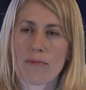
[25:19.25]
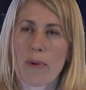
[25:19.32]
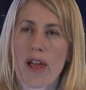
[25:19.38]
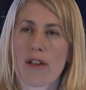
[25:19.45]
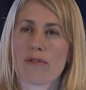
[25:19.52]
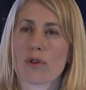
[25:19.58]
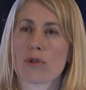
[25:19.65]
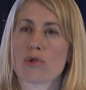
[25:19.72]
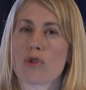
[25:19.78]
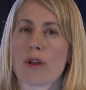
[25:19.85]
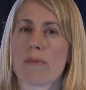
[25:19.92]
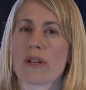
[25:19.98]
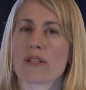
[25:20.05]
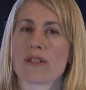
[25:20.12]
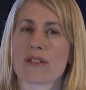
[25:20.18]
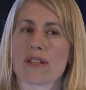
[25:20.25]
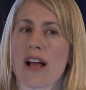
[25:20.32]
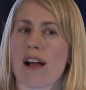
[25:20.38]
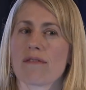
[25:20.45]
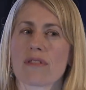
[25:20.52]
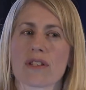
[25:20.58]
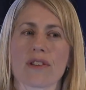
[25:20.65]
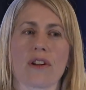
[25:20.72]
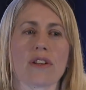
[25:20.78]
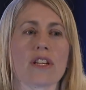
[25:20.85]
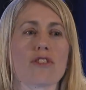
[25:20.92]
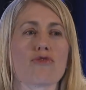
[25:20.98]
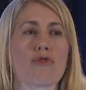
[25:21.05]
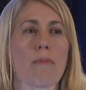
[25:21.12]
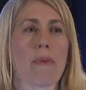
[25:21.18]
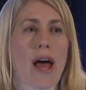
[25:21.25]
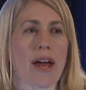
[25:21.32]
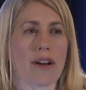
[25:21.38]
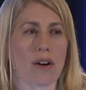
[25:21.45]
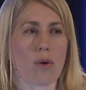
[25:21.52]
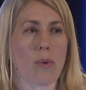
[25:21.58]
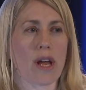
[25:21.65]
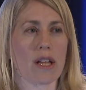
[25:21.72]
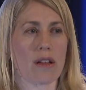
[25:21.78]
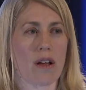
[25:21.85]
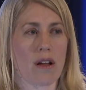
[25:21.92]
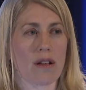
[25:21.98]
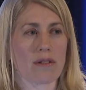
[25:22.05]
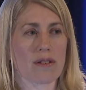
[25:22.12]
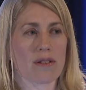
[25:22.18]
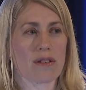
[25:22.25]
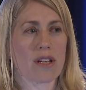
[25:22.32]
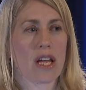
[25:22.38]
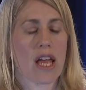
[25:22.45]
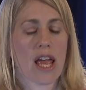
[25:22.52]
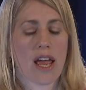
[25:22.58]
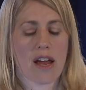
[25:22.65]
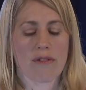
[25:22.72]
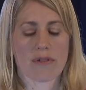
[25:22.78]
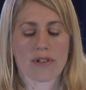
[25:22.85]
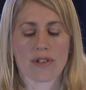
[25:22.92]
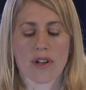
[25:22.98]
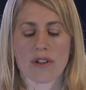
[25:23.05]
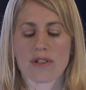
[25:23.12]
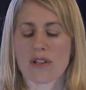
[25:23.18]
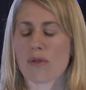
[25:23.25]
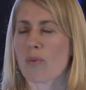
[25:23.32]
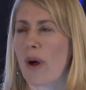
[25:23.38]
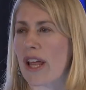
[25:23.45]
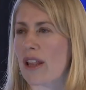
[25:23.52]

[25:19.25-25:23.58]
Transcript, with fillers: behavioral treatment does not result in dramatic weight loss. It results in weight